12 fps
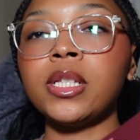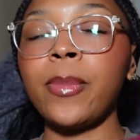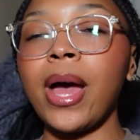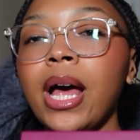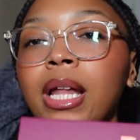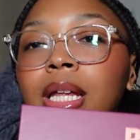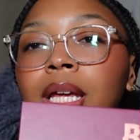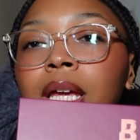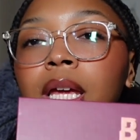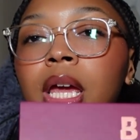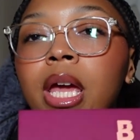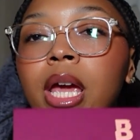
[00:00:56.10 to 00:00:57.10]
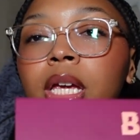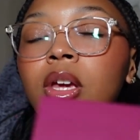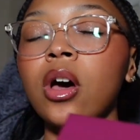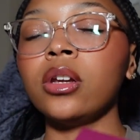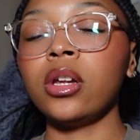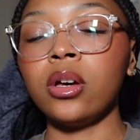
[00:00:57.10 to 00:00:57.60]
palette,
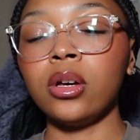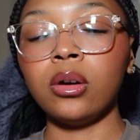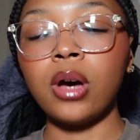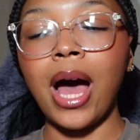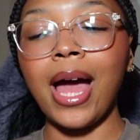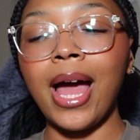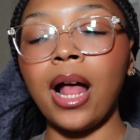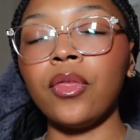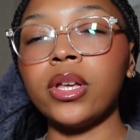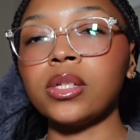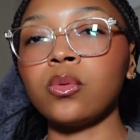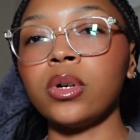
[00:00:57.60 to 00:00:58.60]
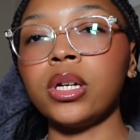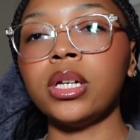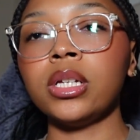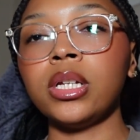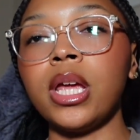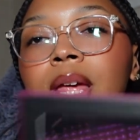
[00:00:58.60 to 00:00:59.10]
y'all know I had this
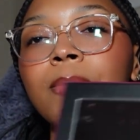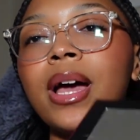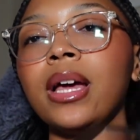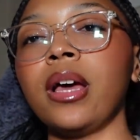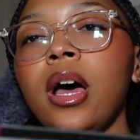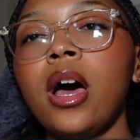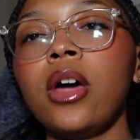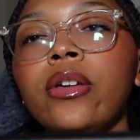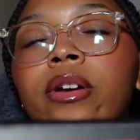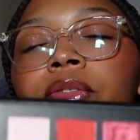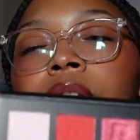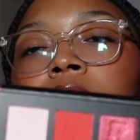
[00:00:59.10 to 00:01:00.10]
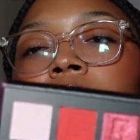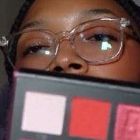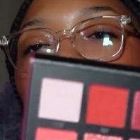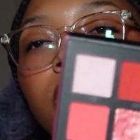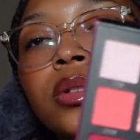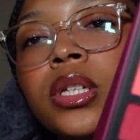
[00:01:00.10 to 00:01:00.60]
one in my other
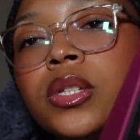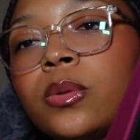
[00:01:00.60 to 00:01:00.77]
video. This